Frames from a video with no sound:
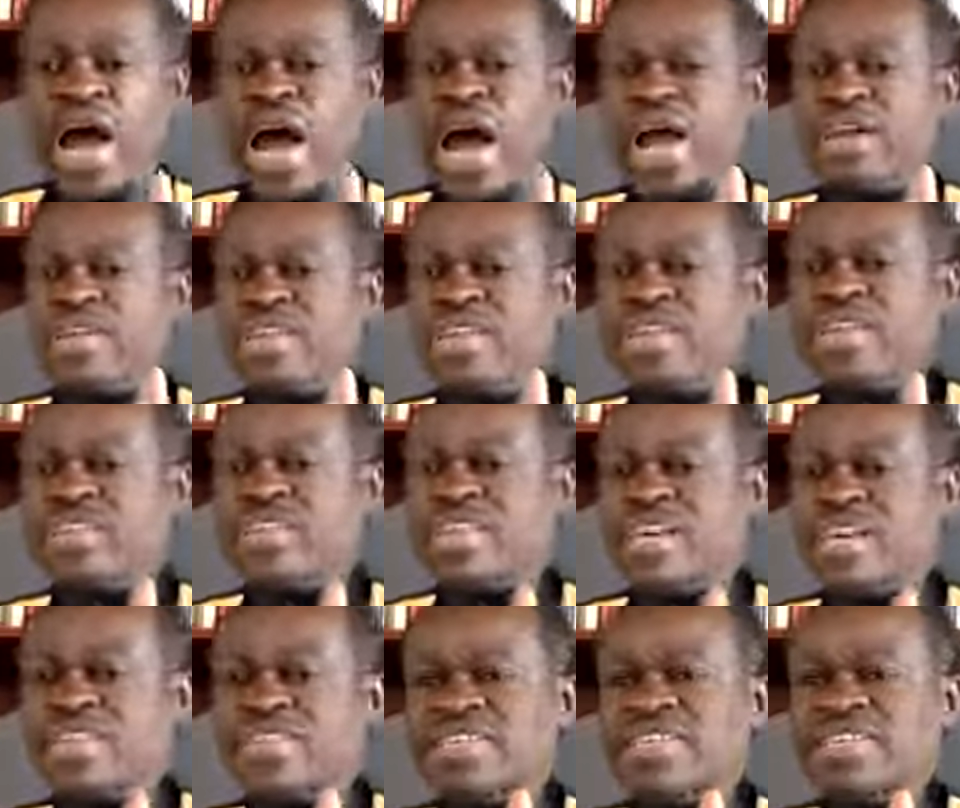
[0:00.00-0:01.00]
at
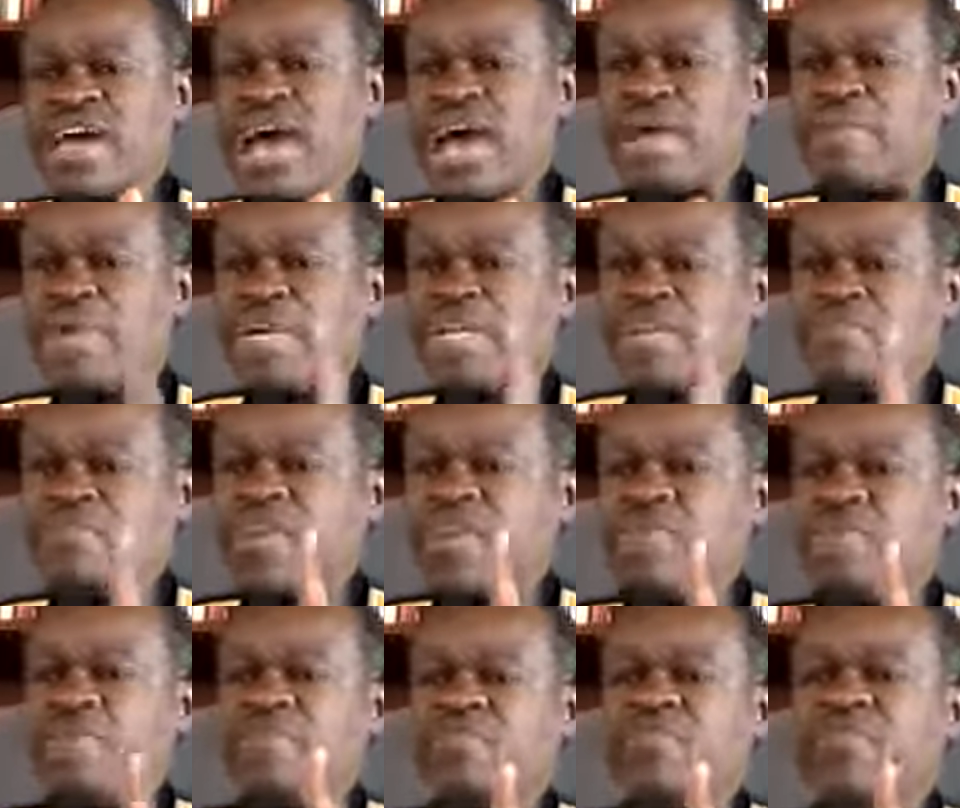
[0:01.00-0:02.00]
that time, and
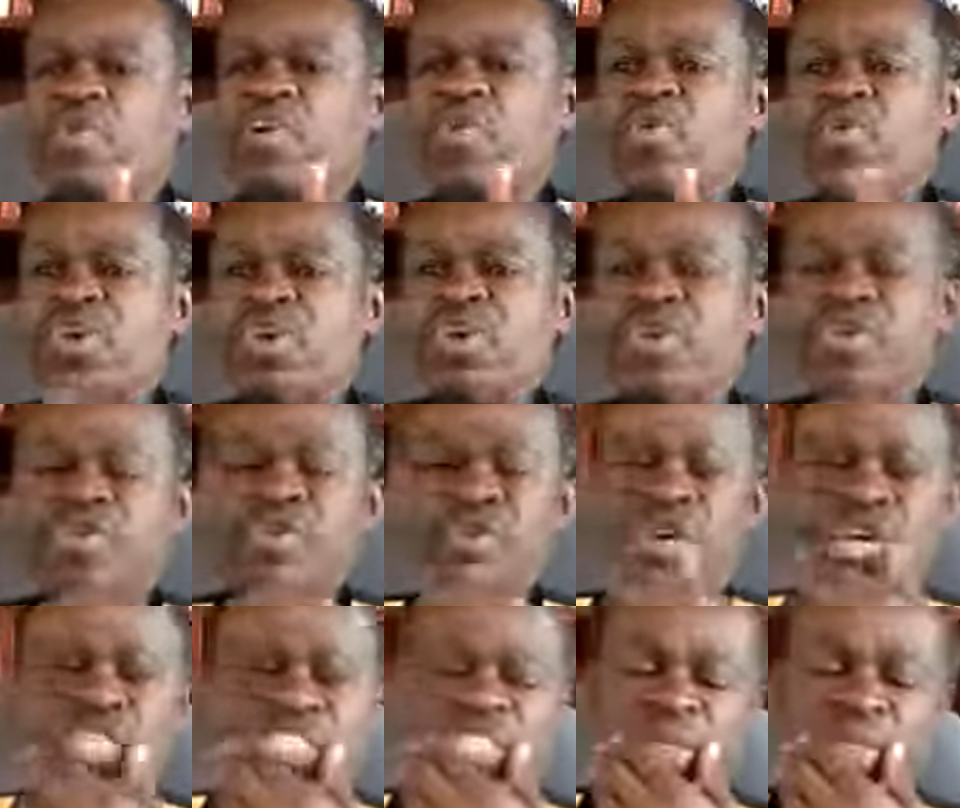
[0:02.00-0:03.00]
even before we go to
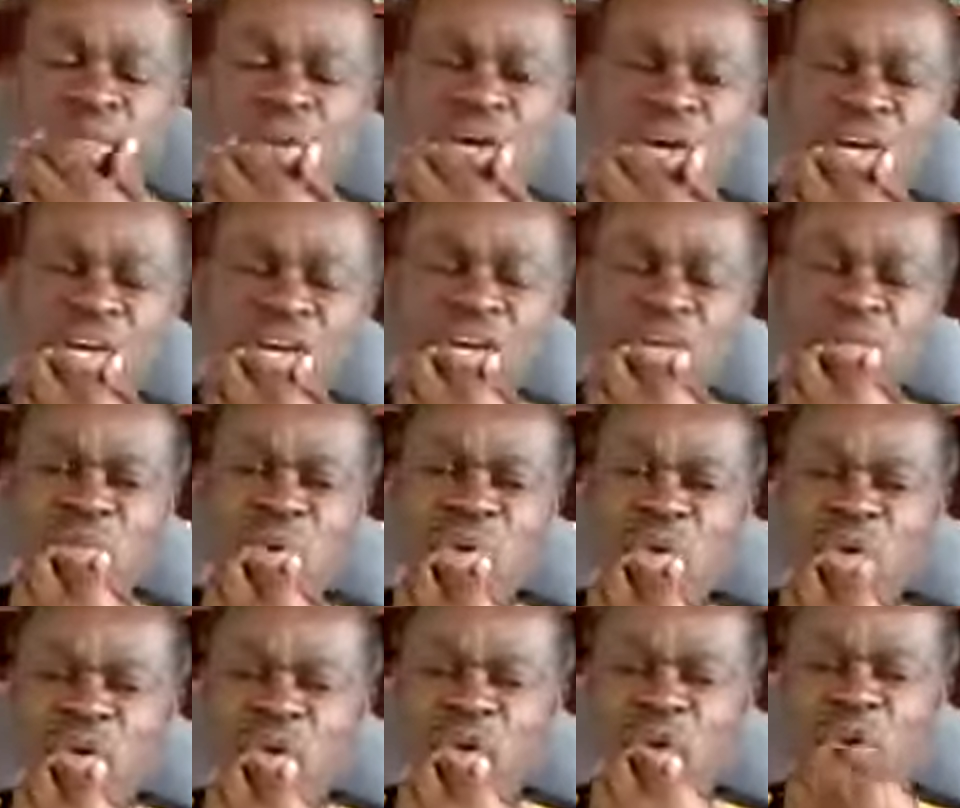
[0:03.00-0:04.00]
Casablanca in
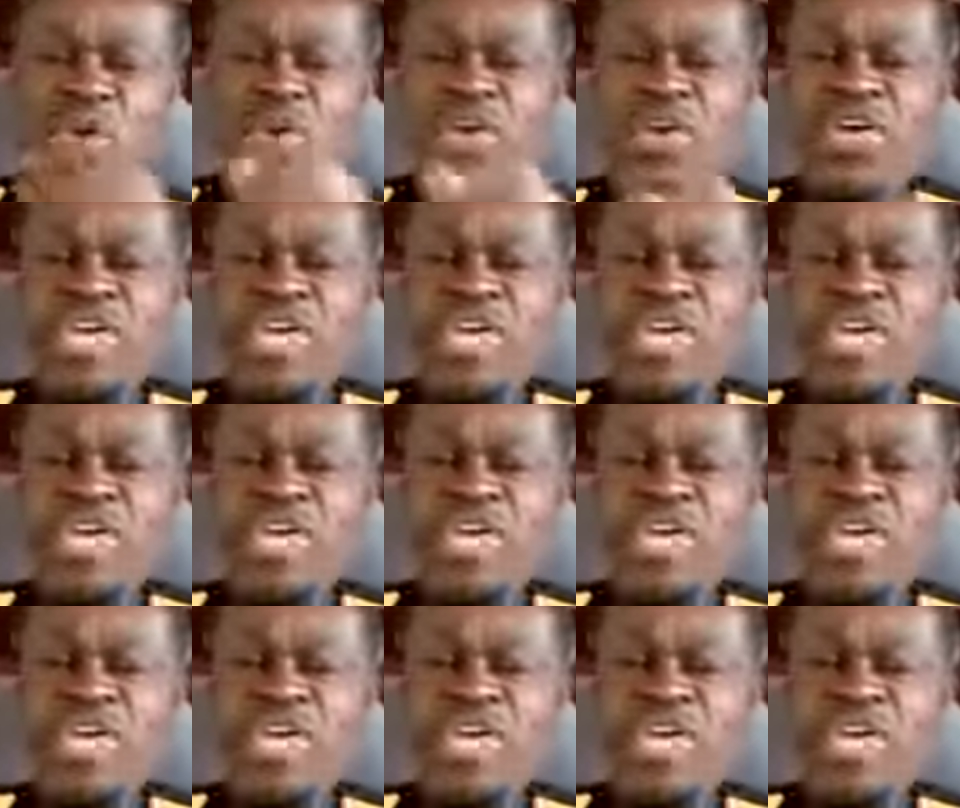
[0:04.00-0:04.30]
Morocco,